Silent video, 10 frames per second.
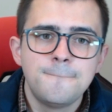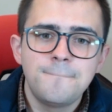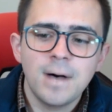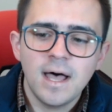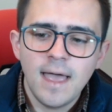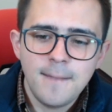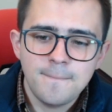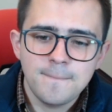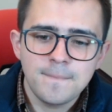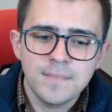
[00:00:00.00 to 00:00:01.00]
But
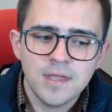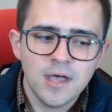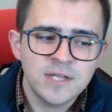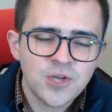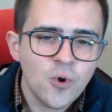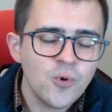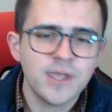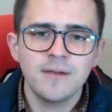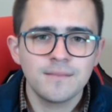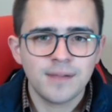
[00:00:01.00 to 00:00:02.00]
a
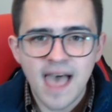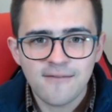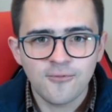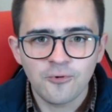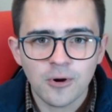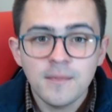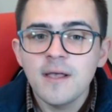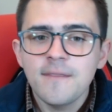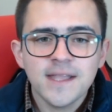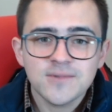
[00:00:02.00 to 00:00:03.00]
token platform,
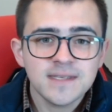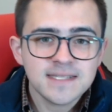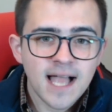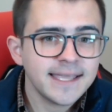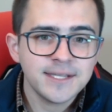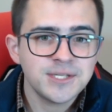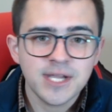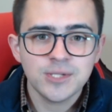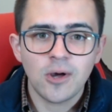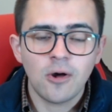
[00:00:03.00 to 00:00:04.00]
that's what the stock
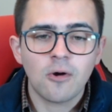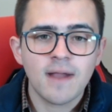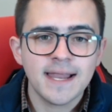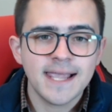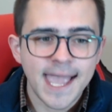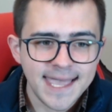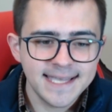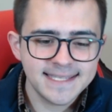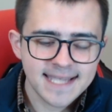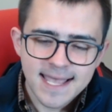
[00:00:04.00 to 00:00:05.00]
exchange already
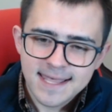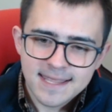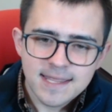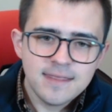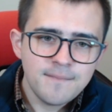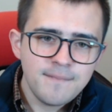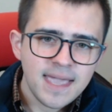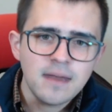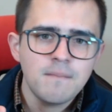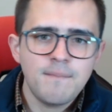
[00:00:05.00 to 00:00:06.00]
is. The
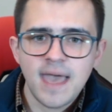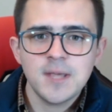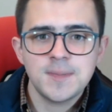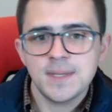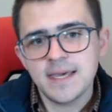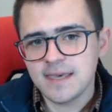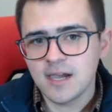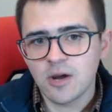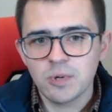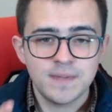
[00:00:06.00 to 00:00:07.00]
main benefit
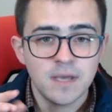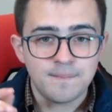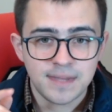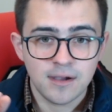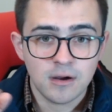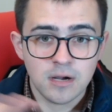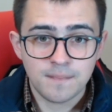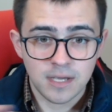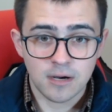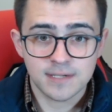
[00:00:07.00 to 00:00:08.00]
here would be a
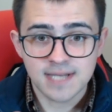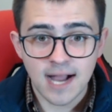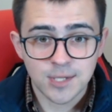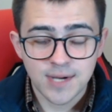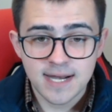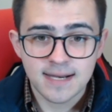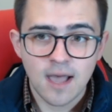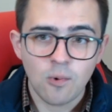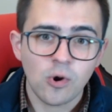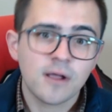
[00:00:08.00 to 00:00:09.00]
peer-to-peer stock trading
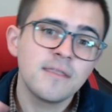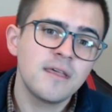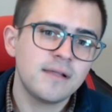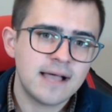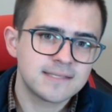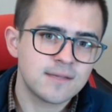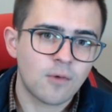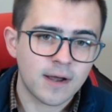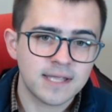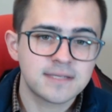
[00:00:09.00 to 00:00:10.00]
network that allows the
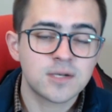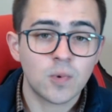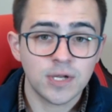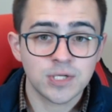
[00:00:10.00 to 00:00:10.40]
markets to run